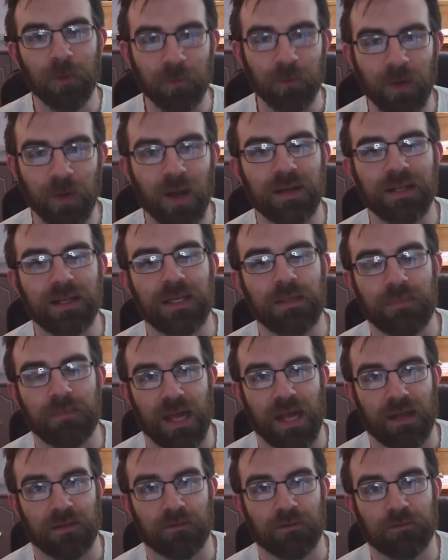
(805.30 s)
Rocking
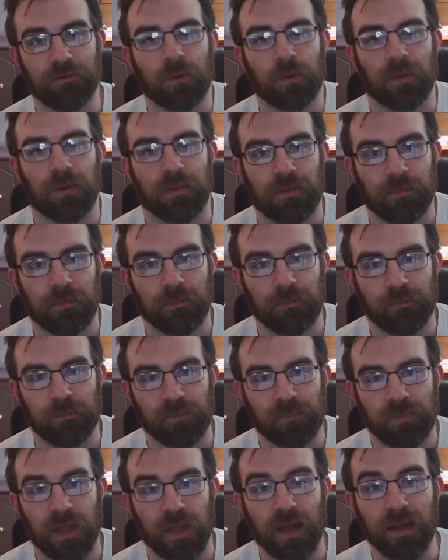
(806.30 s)
back and forth,
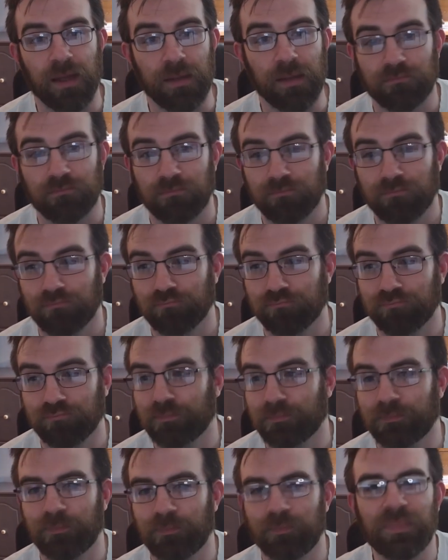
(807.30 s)
a
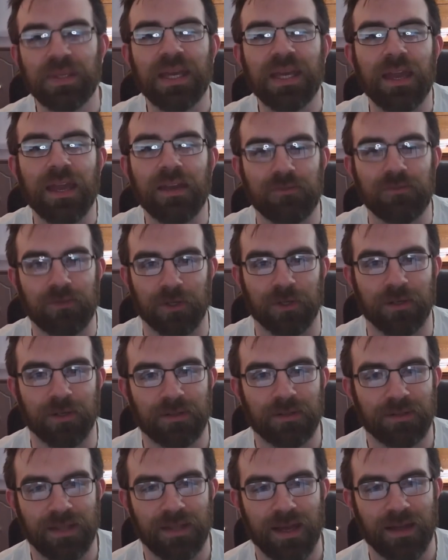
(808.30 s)

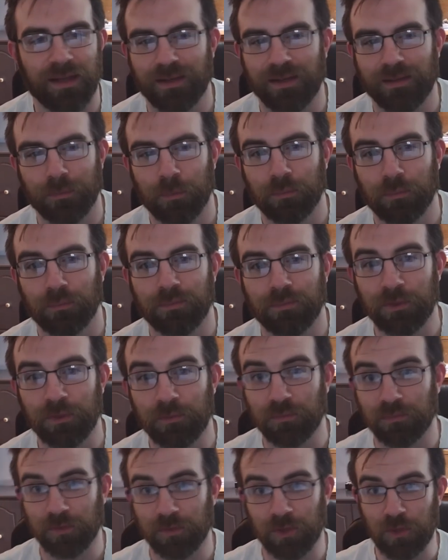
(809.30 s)
behavior that
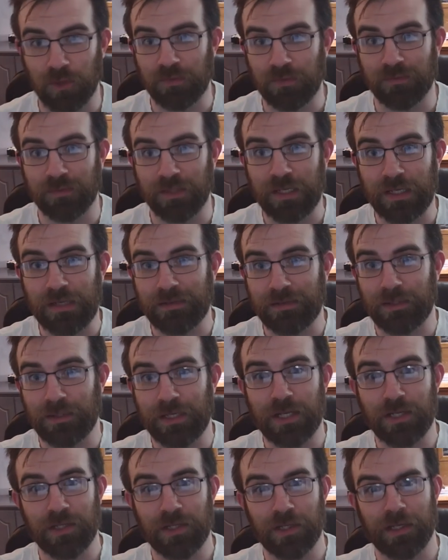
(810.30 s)
you need to
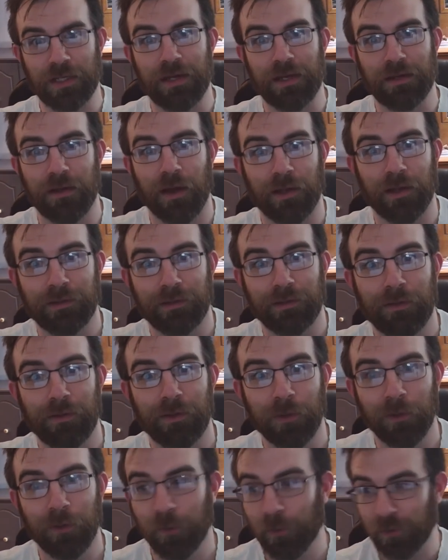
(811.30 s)
teach the kid not to
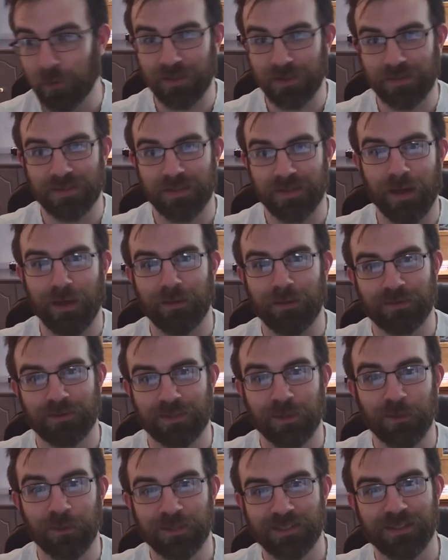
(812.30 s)
do. It's not
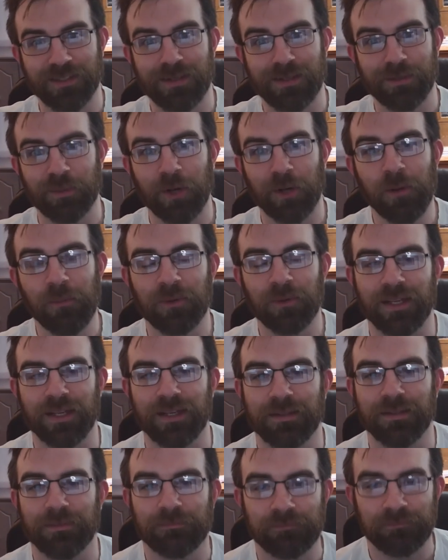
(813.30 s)
socially appropriate.